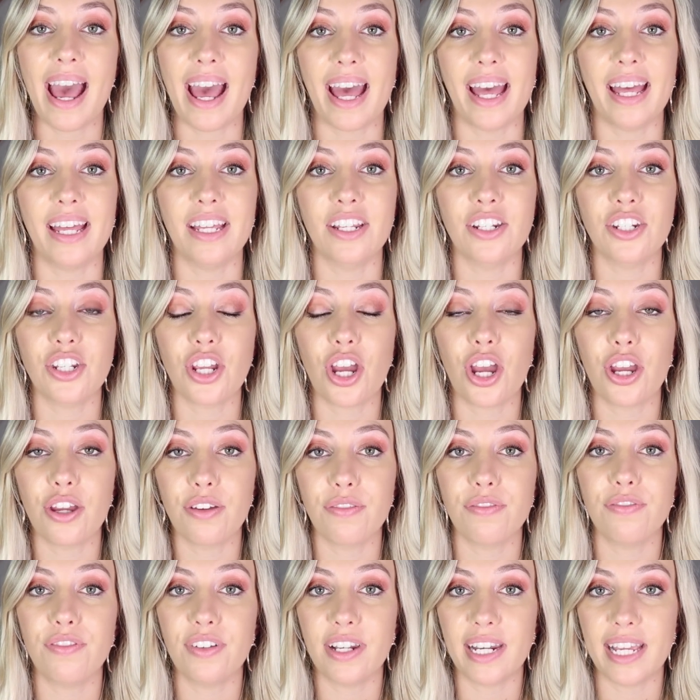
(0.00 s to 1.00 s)
and
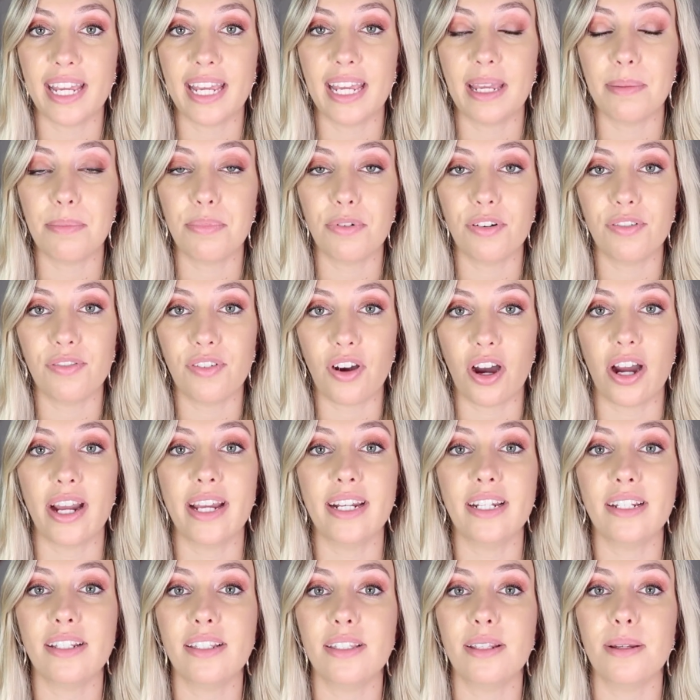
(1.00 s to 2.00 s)
hopefully
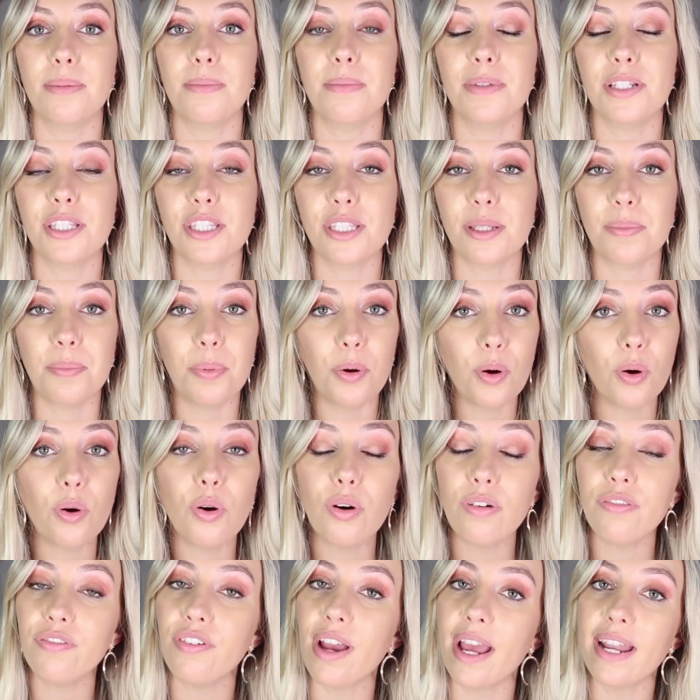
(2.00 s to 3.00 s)
provide some
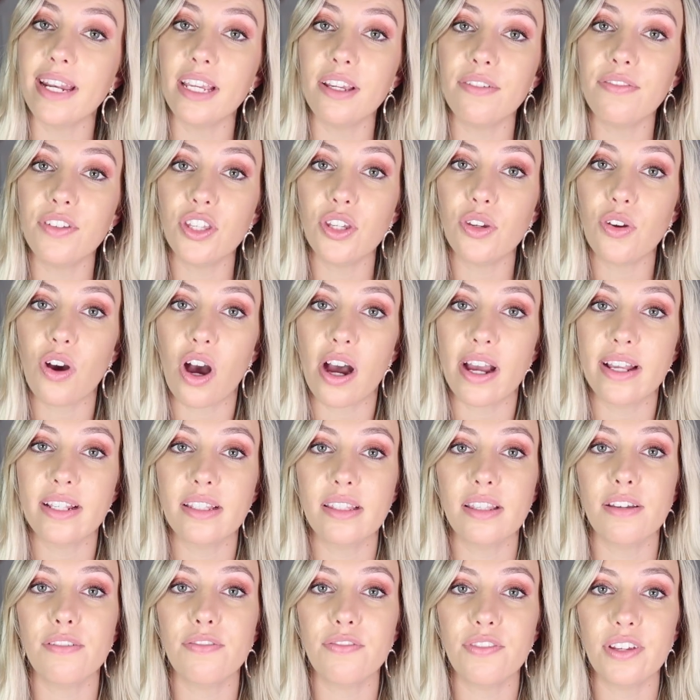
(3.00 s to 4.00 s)
support for any of you
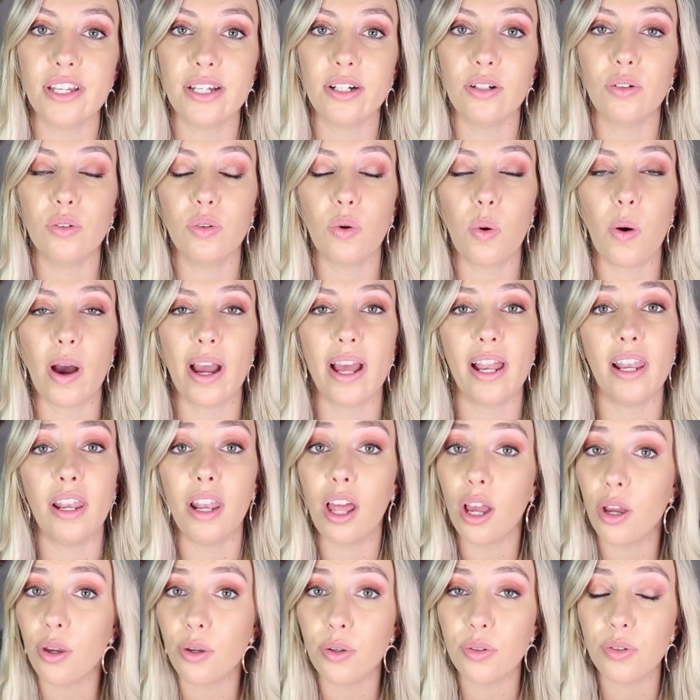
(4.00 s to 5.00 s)
guys that feel quite
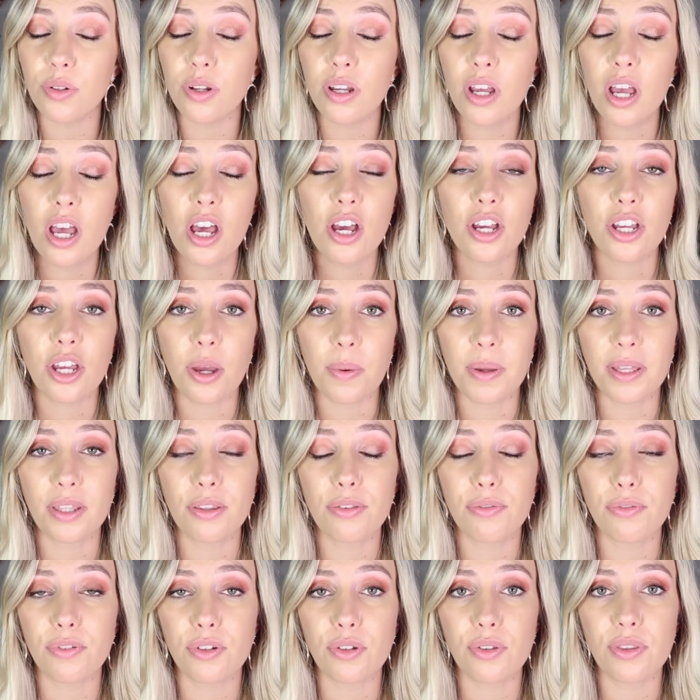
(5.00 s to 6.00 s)
alone going
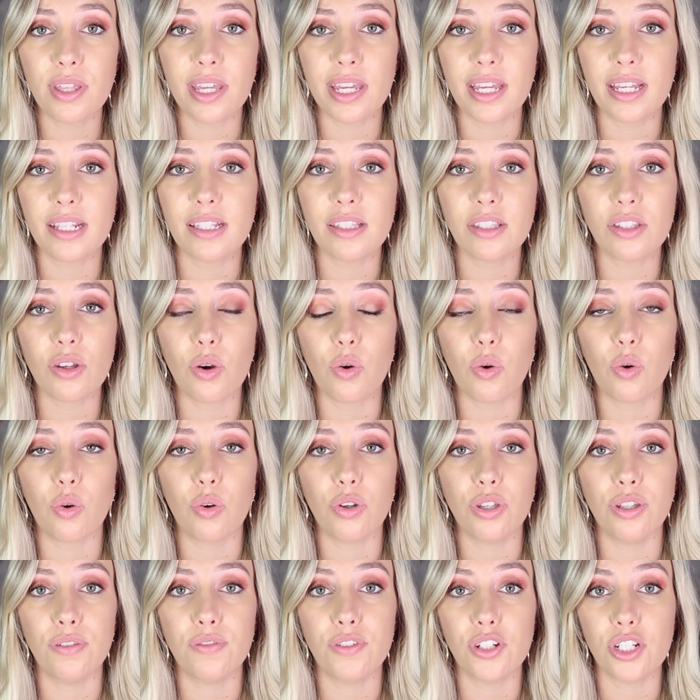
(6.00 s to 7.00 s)
through this,
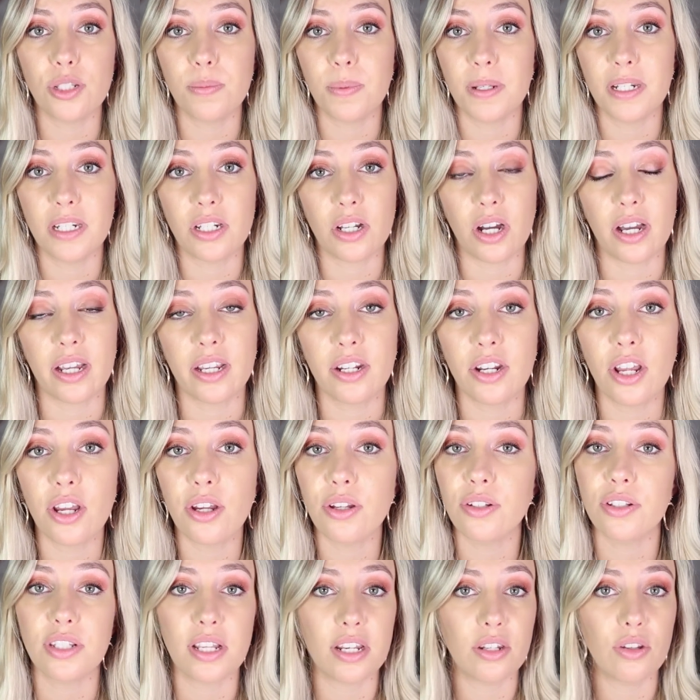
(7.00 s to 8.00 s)
or you've just been
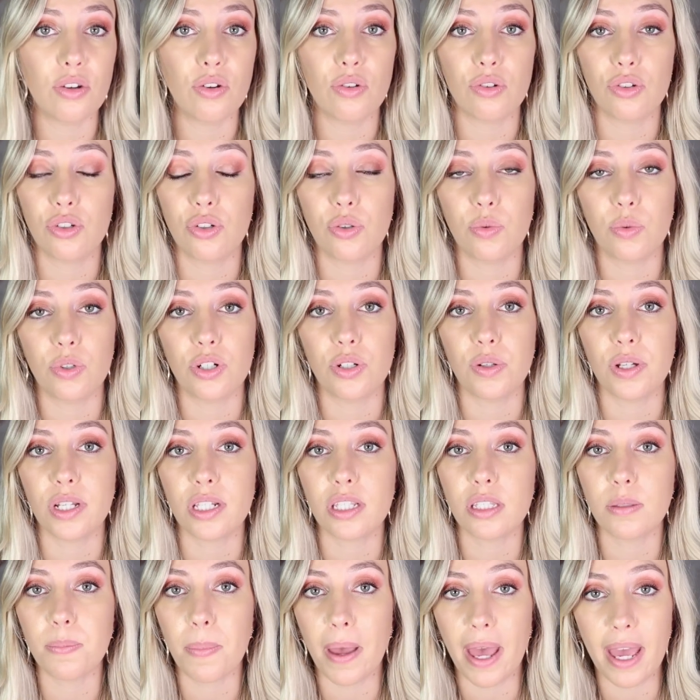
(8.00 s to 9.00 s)
diagnosed and you're not sure what to
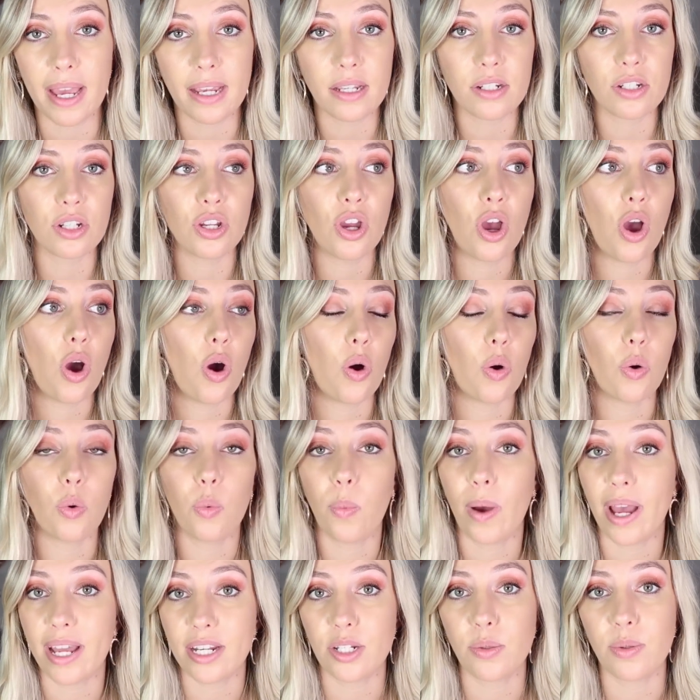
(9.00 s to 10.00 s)
expect
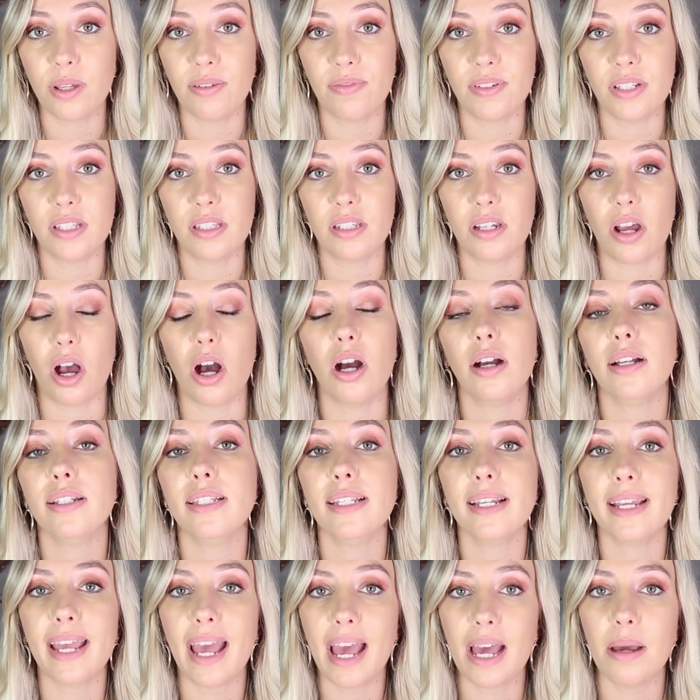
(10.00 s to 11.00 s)
or where to even start,
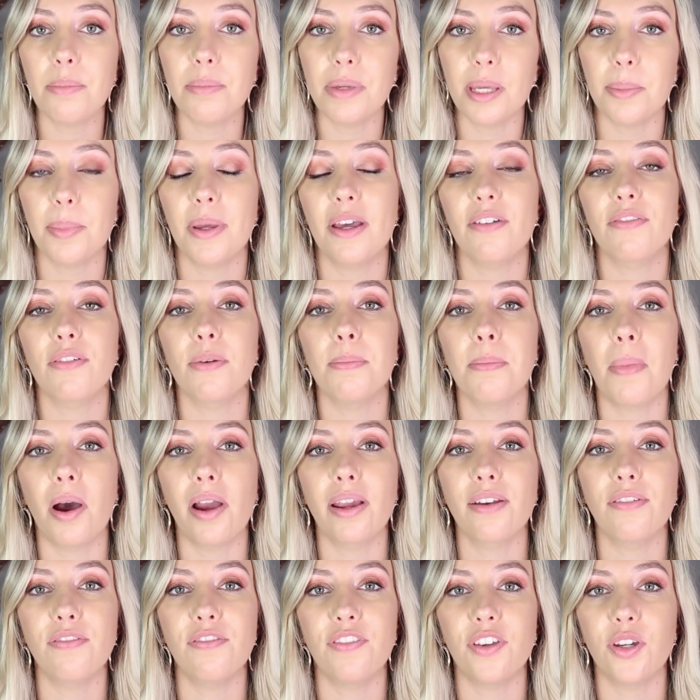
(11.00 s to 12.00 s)
because it can be a bit of a
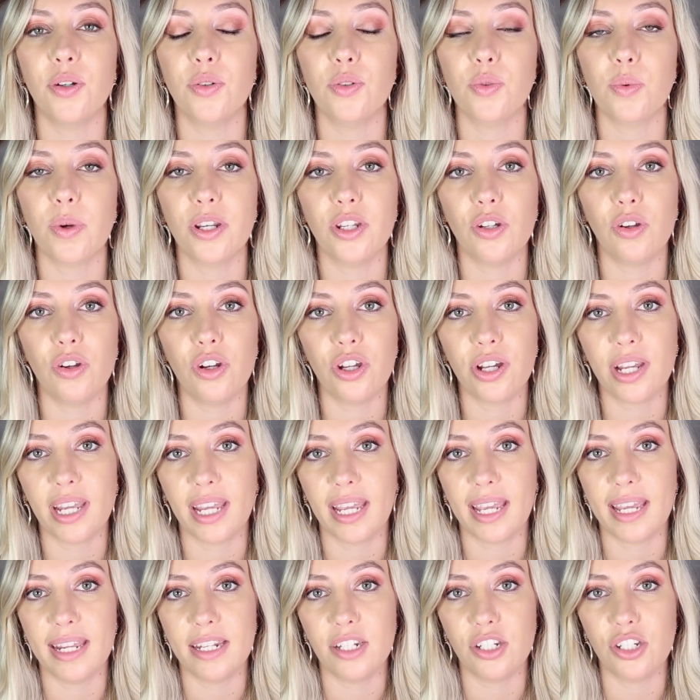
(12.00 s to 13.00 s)
minefield when you're
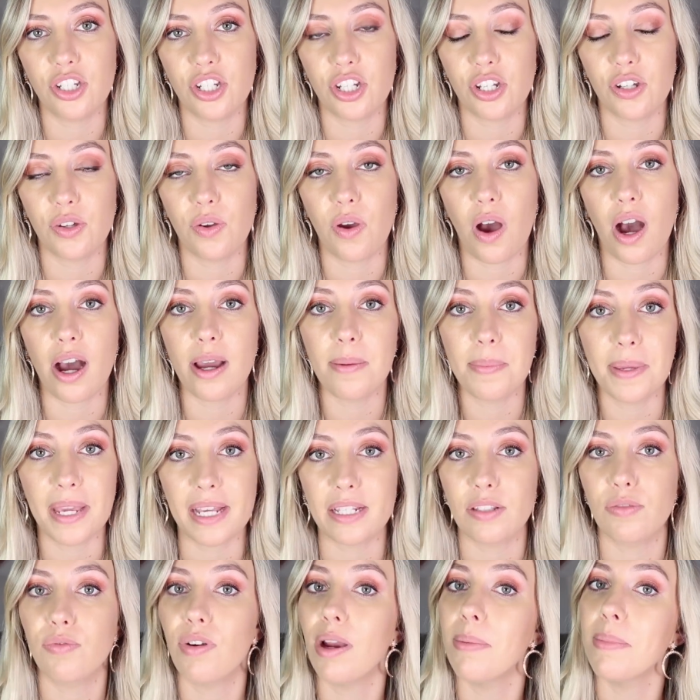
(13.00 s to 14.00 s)
looking into
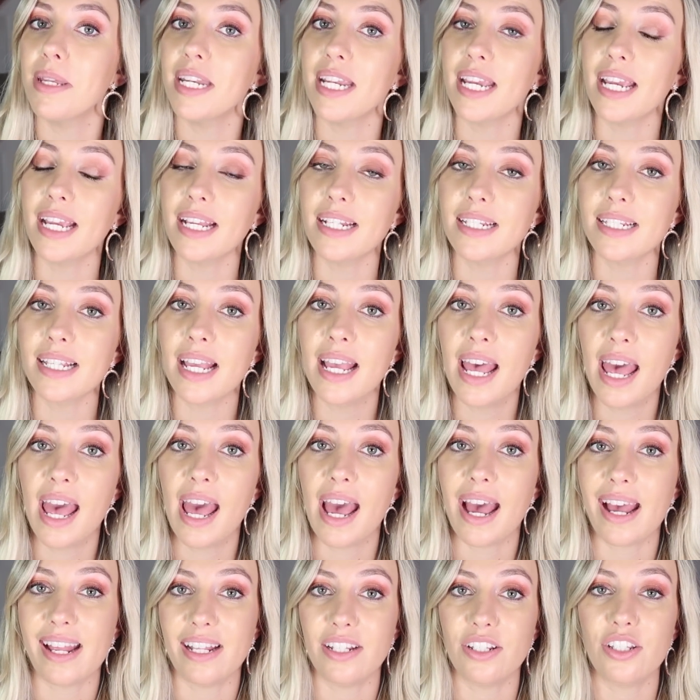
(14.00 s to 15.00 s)
IBS remedies
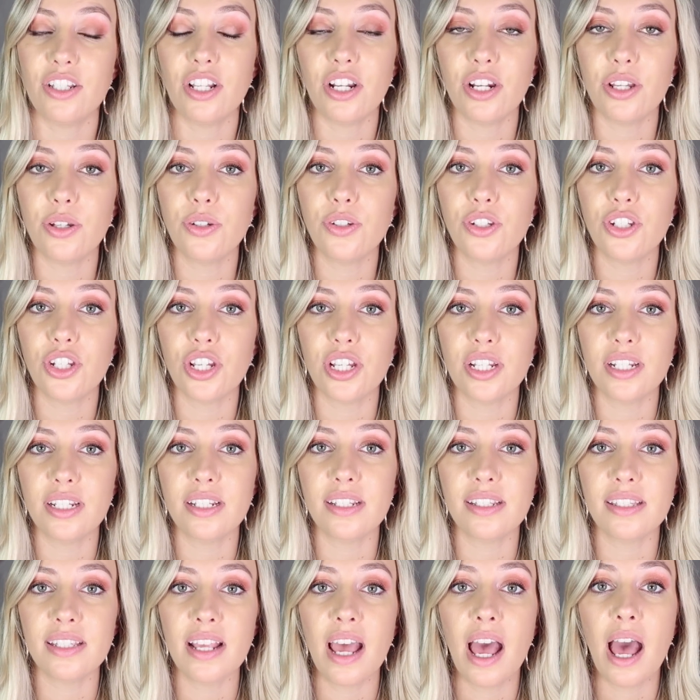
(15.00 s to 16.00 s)
and
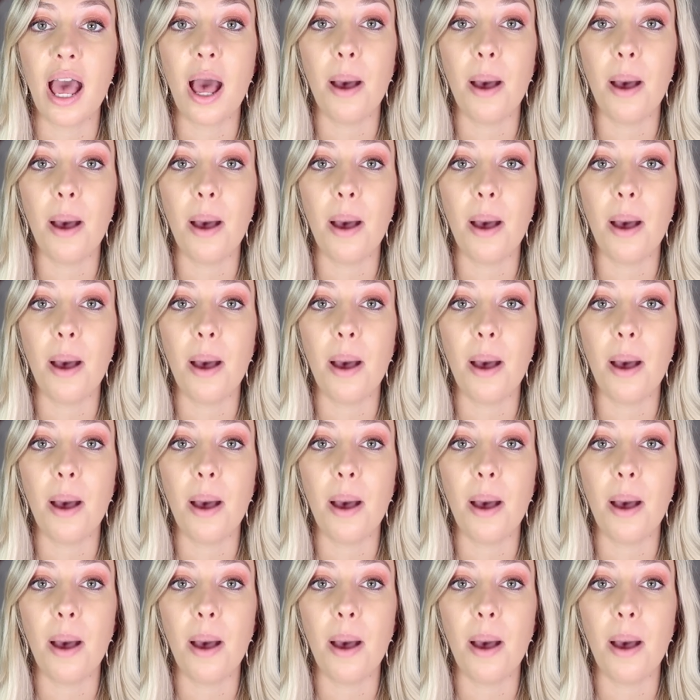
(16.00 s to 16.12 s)
solutions.